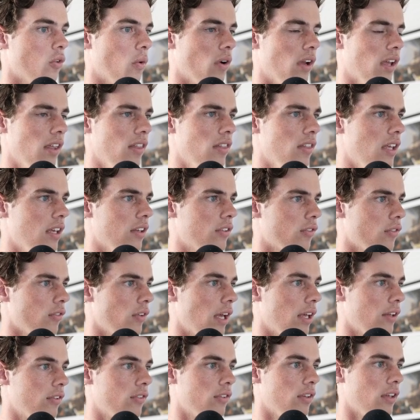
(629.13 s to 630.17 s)
in this
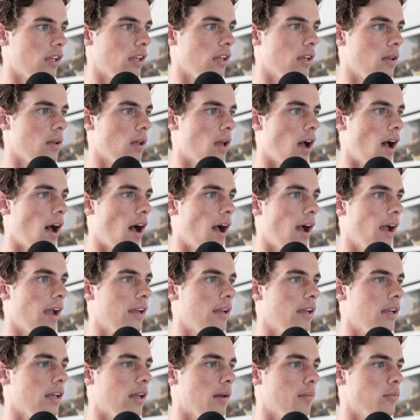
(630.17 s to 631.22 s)
lesson,
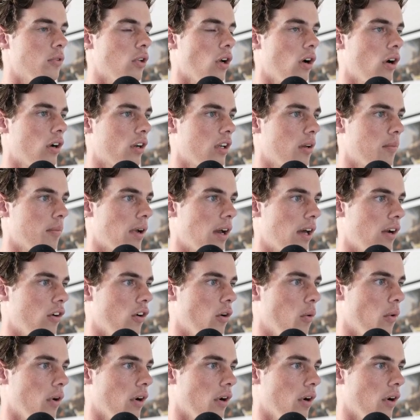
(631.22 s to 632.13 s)
I am talking about, I don't know where